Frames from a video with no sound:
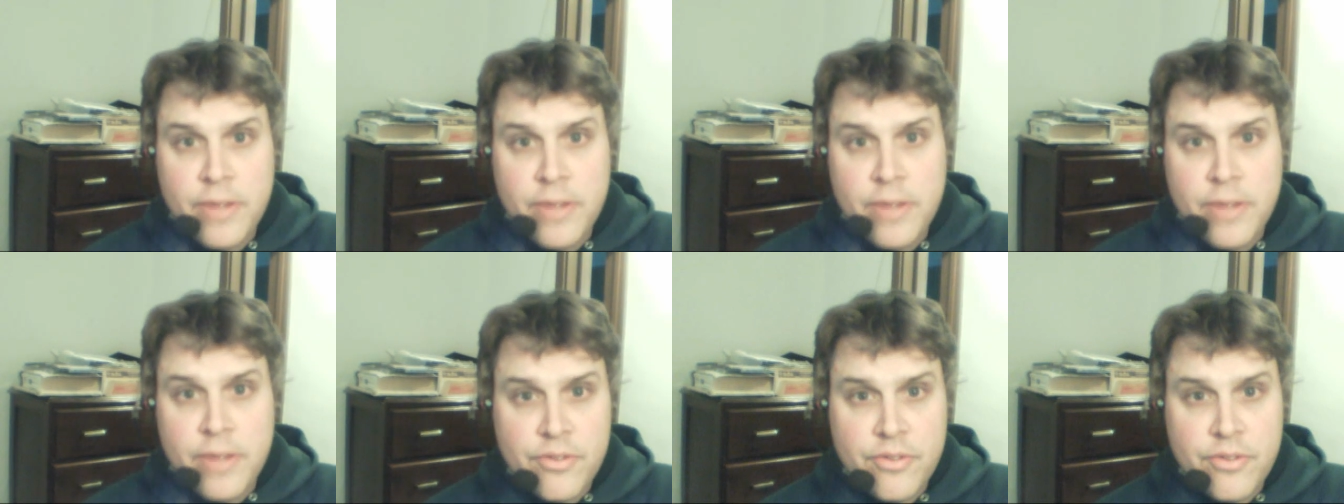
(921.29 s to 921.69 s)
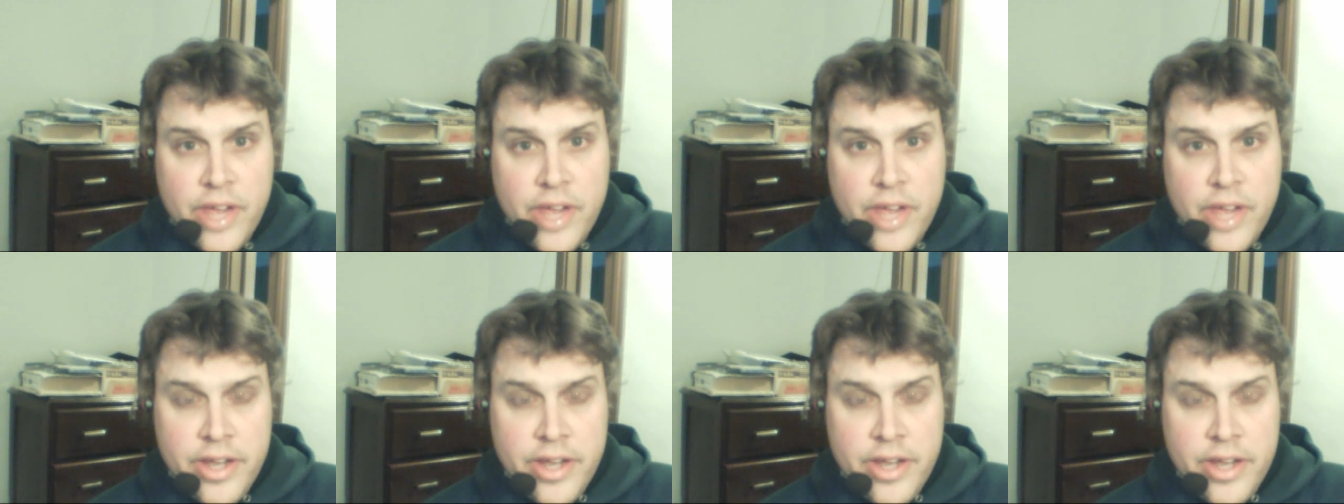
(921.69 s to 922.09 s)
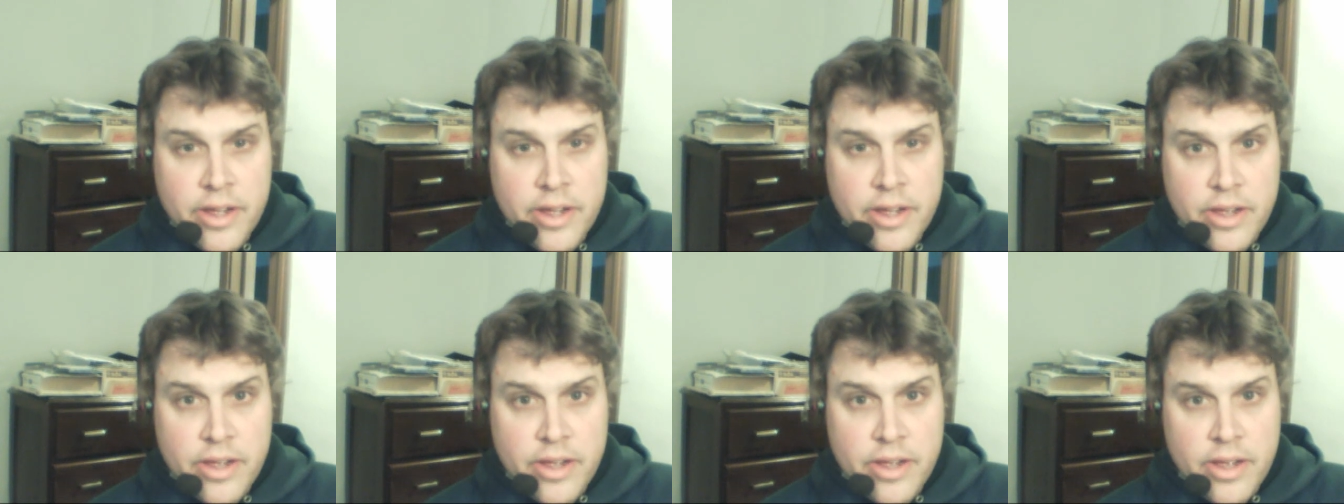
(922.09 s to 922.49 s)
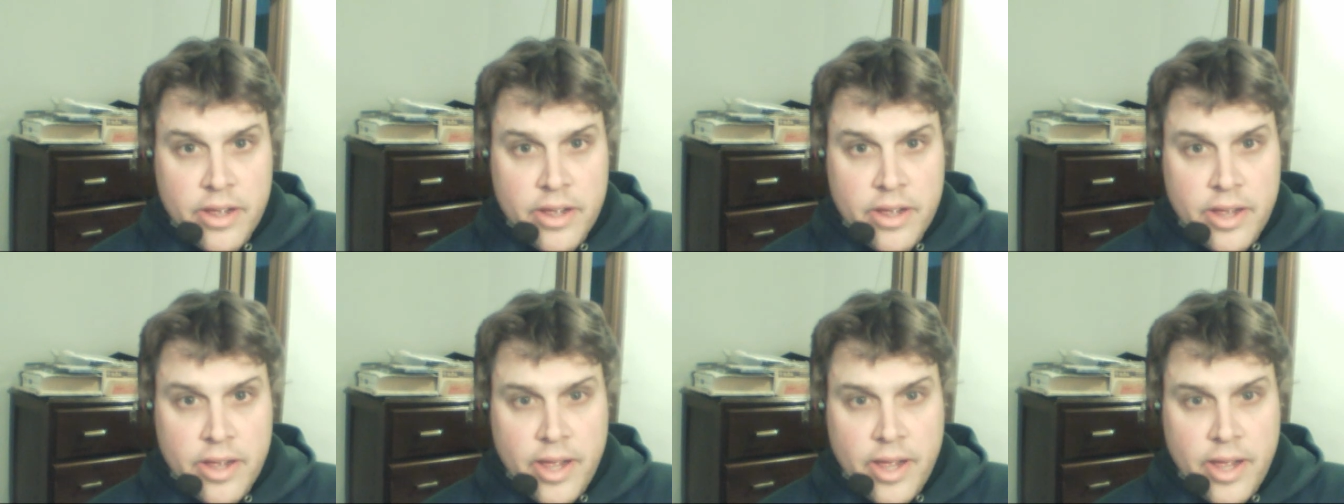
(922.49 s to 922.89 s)
to protect our
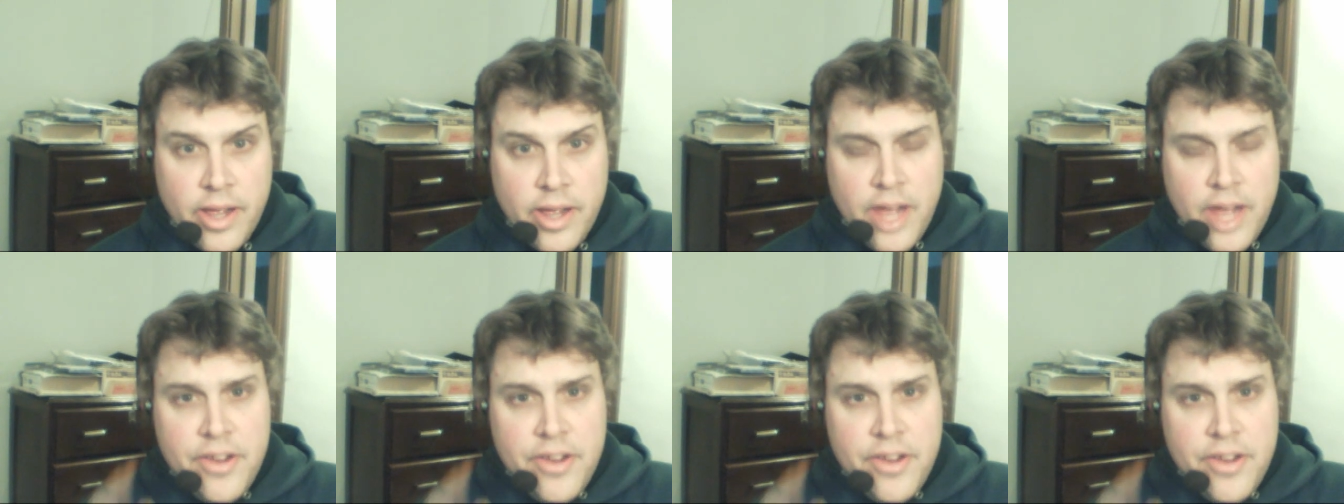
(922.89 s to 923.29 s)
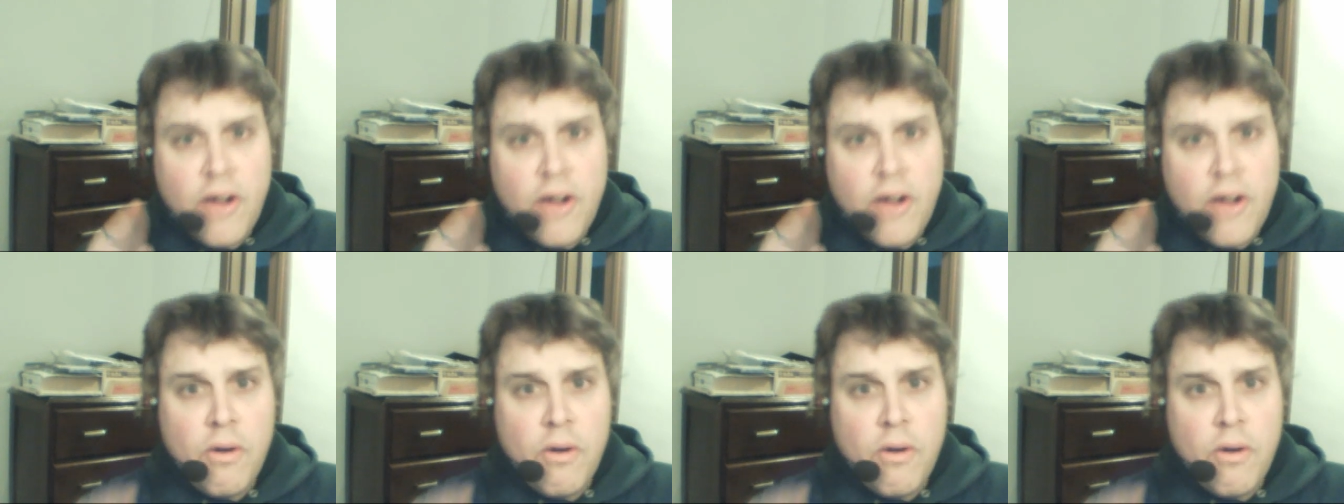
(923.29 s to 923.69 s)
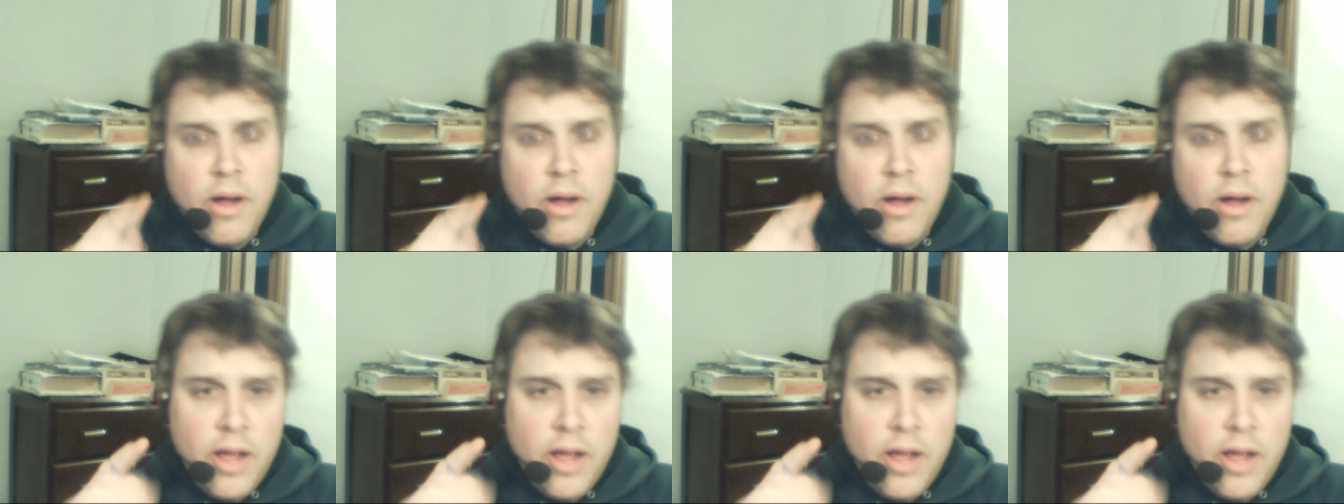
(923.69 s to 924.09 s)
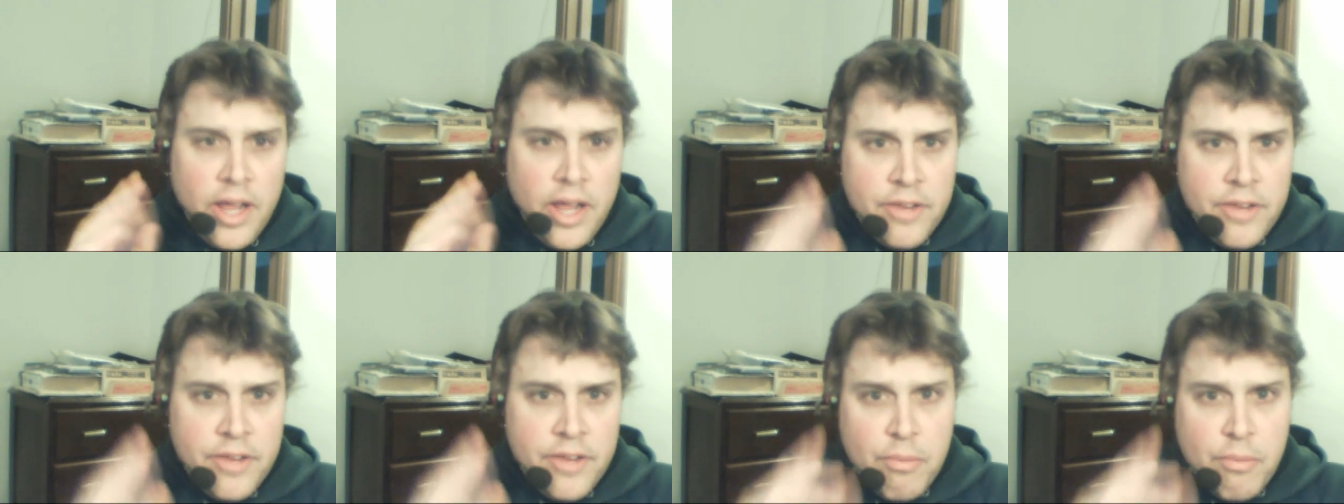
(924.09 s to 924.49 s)
right to bear
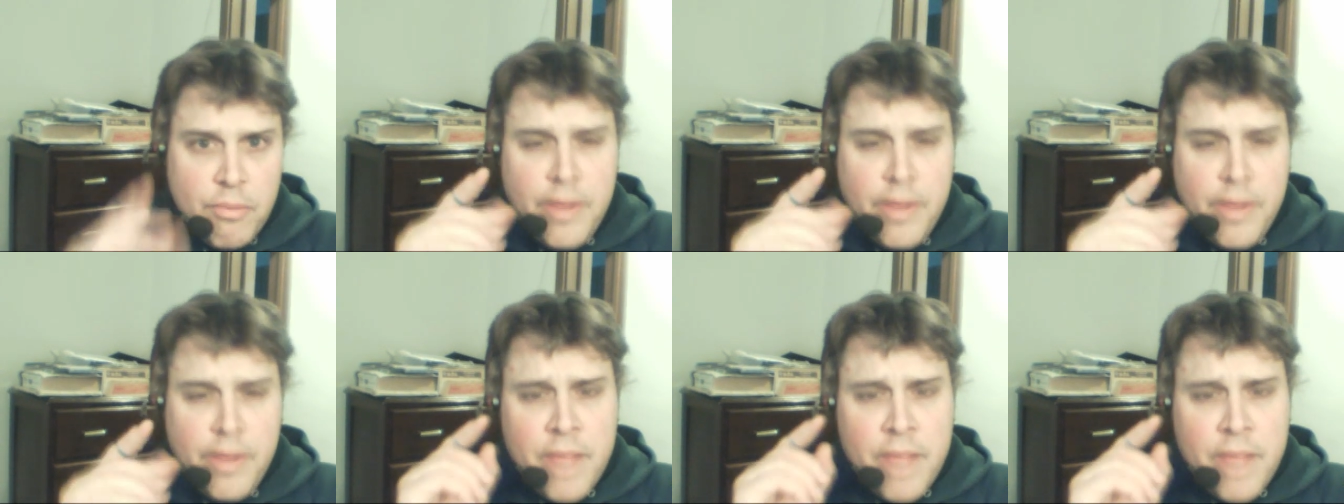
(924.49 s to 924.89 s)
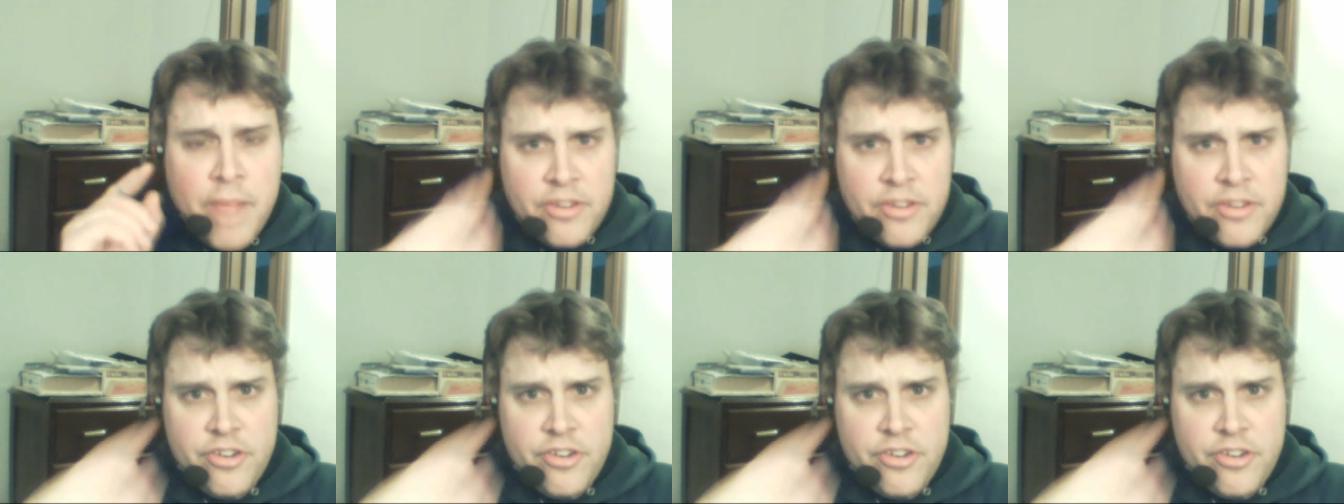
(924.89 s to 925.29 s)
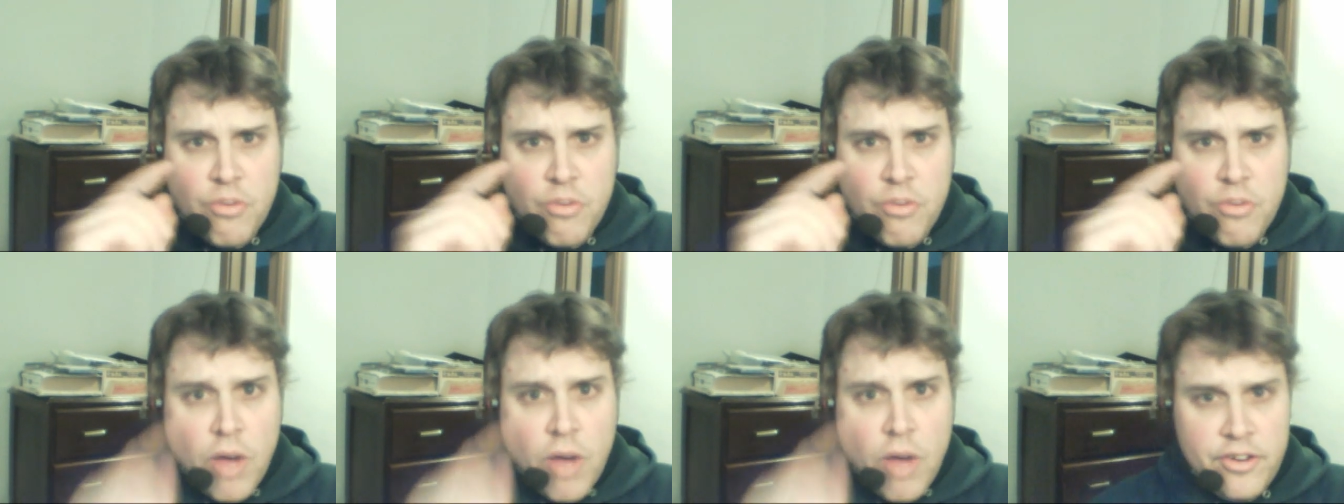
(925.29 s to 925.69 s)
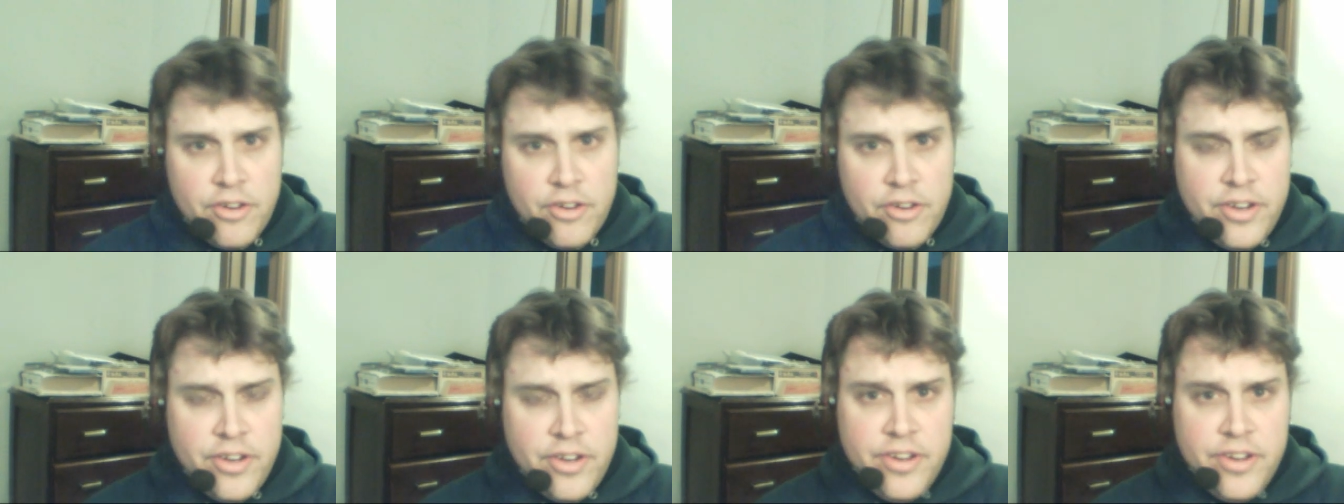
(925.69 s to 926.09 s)
arms in the state of
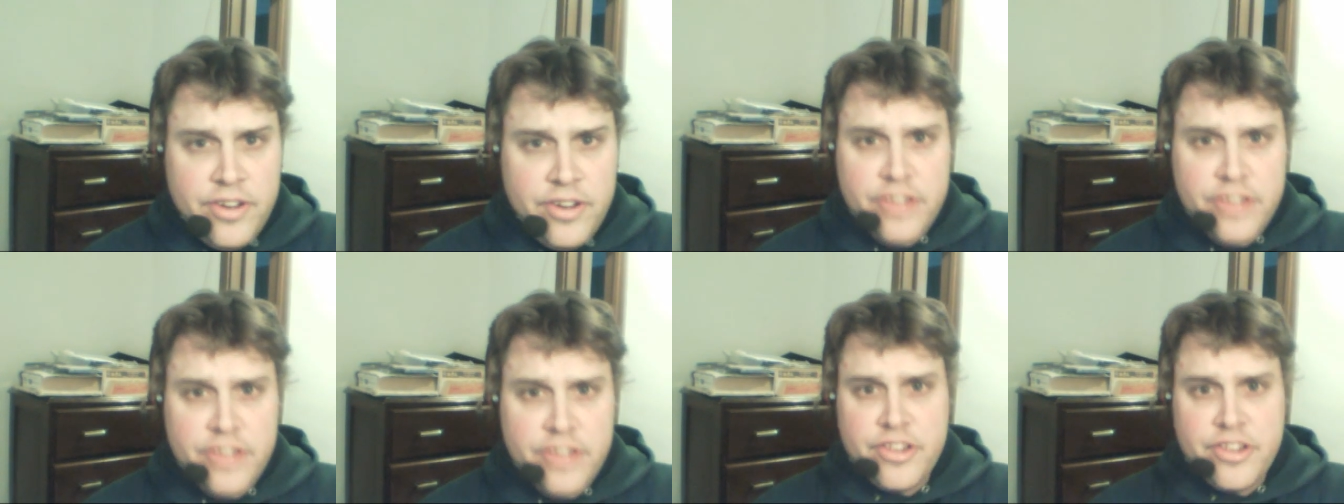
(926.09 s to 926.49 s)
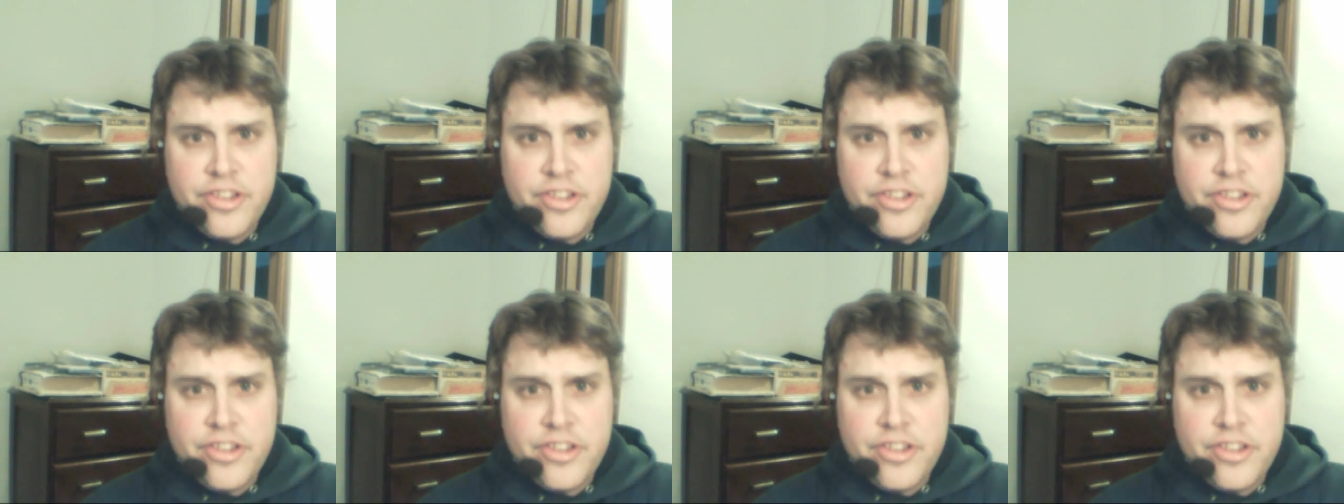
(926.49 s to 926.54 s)
Pennsylvania.